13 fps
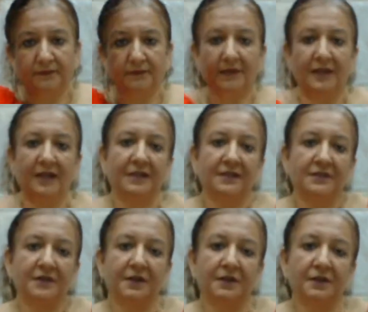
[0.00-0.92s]
One
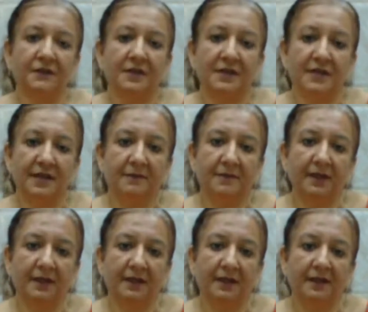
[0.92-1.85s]
last round of the same
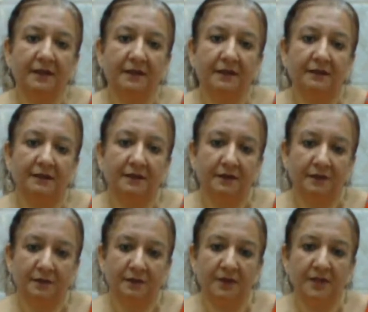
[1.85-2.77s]
technique
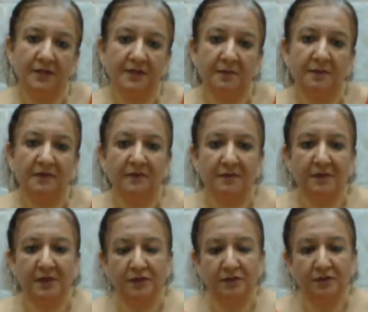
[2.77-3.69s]
with the same
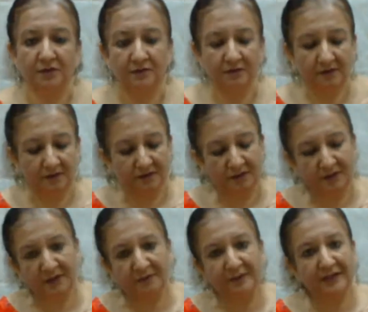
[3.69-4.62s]
affirmation.
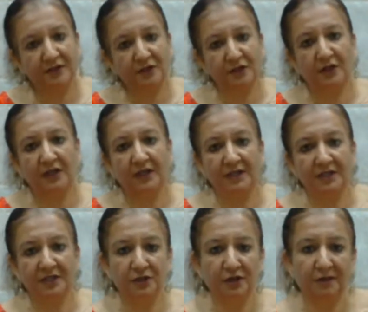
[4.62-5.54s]
Going back to your
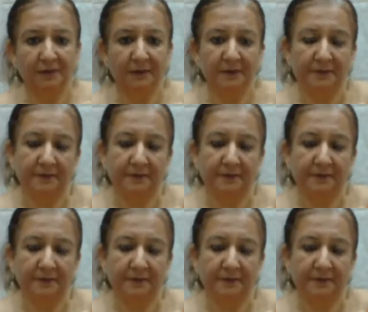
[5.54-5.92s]
karate chop.